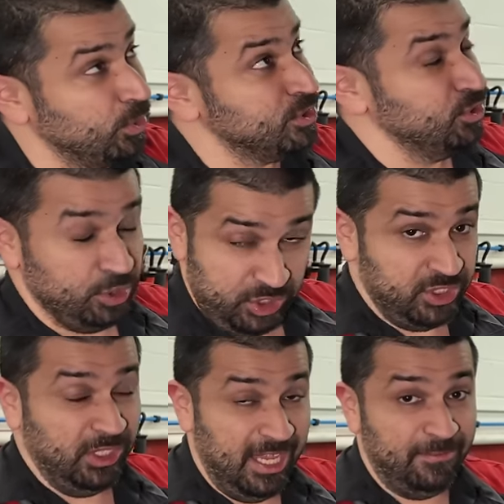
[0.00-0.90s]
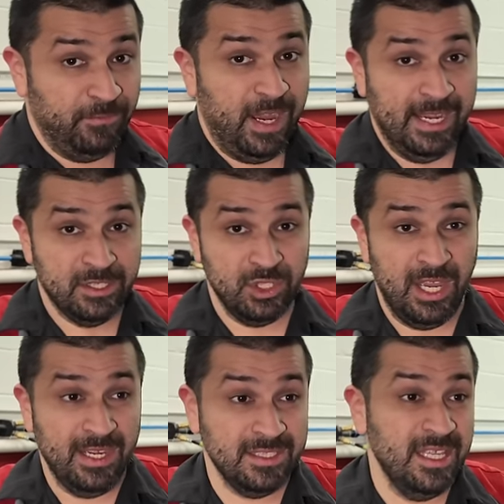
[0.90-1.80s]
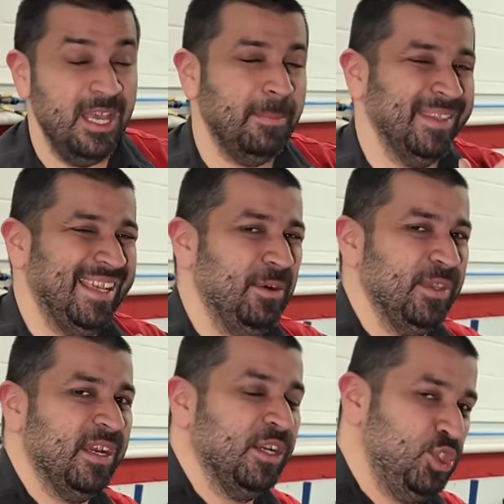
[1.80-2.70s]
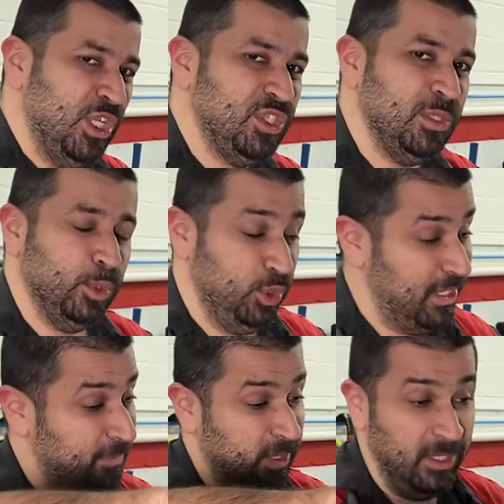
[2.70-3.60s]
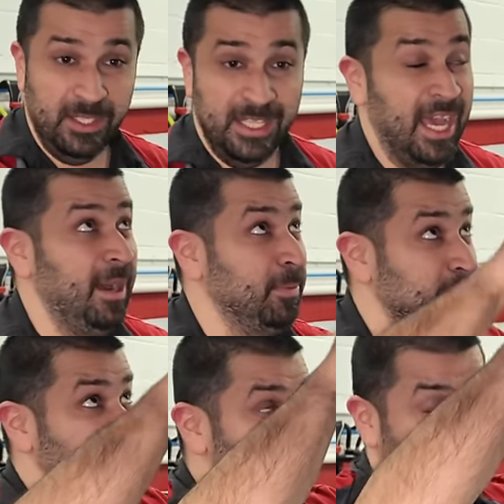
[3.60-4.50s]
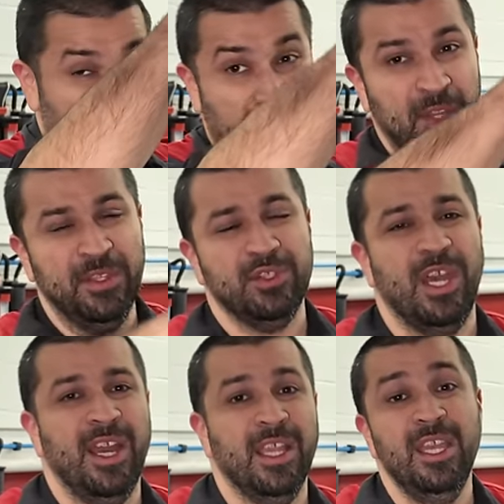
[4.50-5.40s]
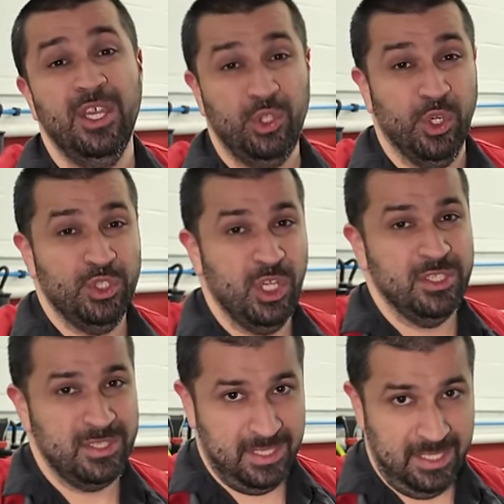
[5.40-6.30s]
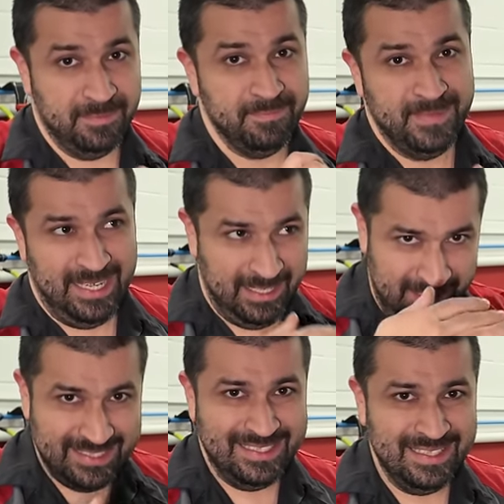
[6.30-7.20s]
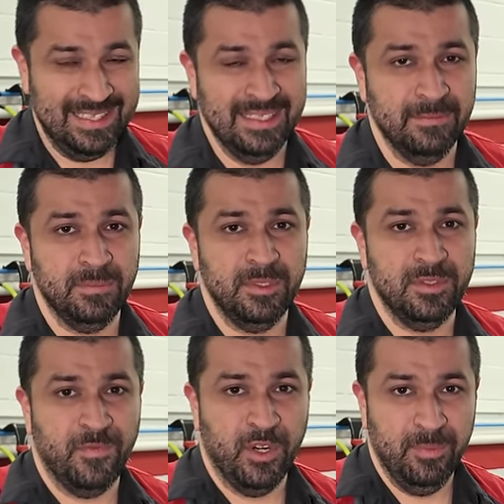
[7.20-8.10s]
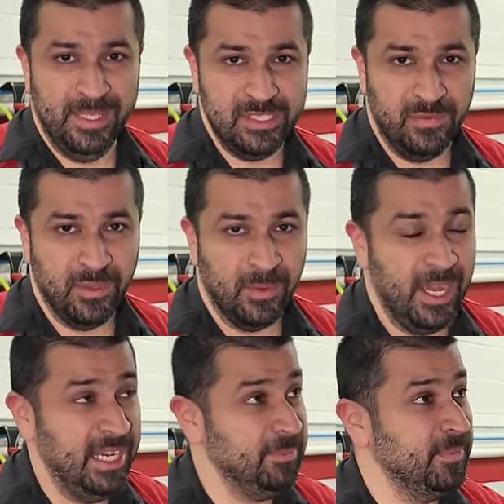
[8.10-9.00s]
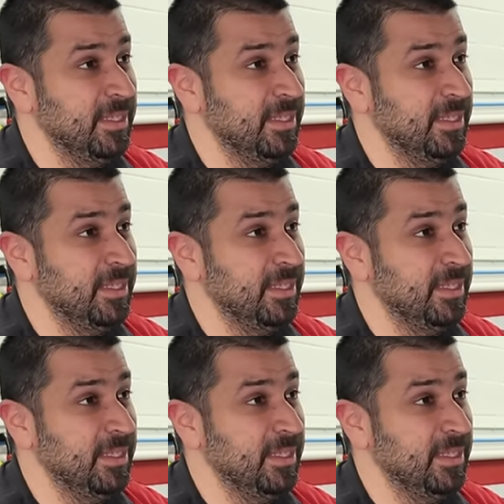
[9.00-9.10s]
which still have Fox shocks, but now they are adjustable. You have a little knob literally on the shock to adjust the kind of the, the firmness of the ride.